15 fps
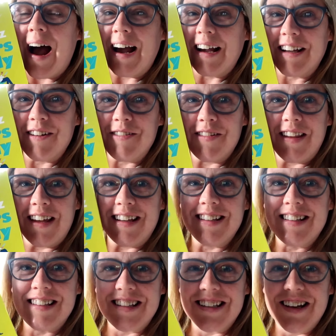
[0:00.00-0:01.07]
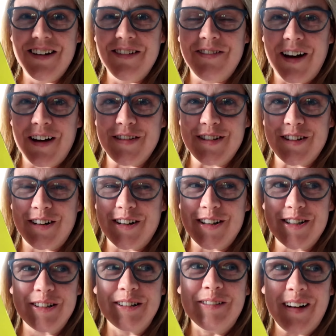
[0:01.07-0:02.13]
I'm giving this five
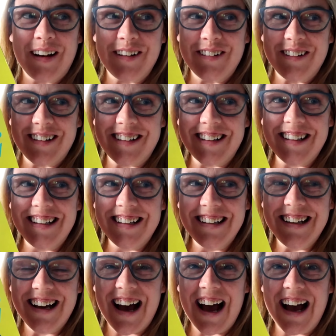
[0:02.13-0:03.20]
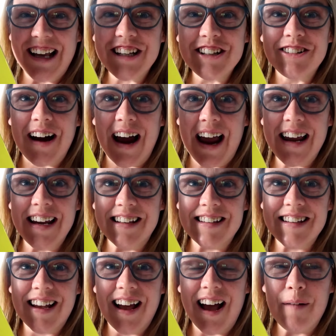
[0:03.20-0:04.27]
stars. Oh my god. I cried
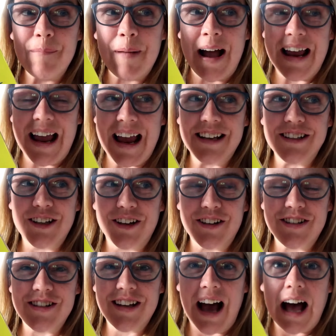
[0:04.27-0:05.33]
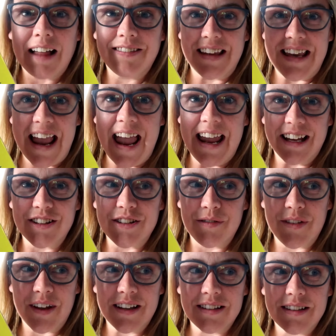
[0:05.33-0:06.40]
my eyes out at the end
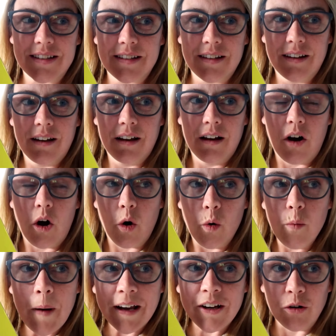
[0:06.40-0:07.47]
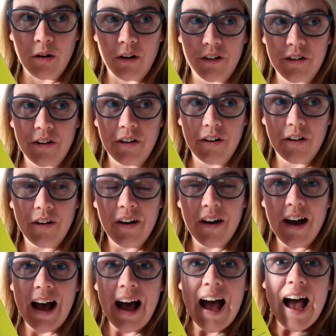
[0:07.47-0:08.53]
of this. Oh my god.
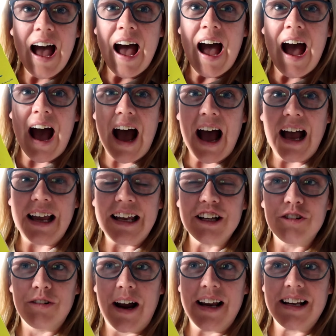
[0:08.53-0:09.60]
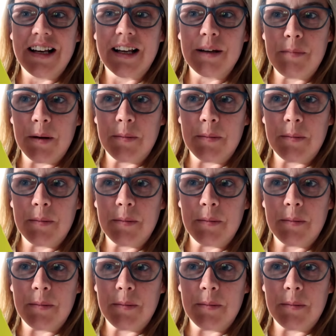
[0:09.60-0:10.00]
I cried like a